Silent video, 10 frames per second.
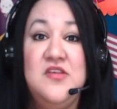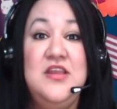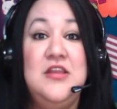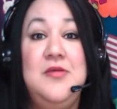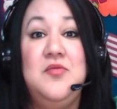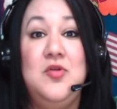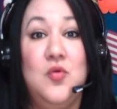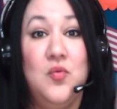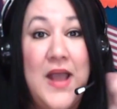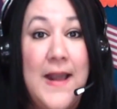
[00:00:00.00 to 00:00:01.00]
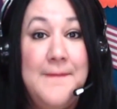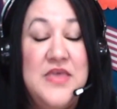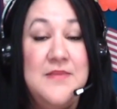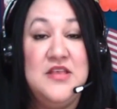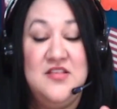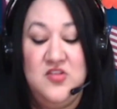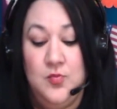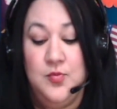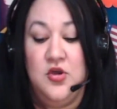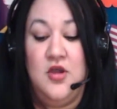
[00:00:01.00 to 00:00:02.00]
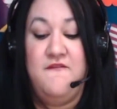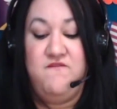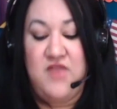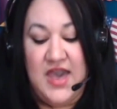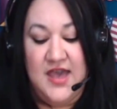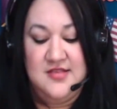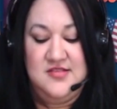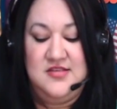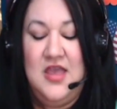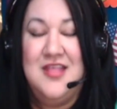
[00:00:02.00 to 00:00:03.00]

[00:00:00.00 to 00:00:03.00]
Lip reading: you need to be able to grab them super fast.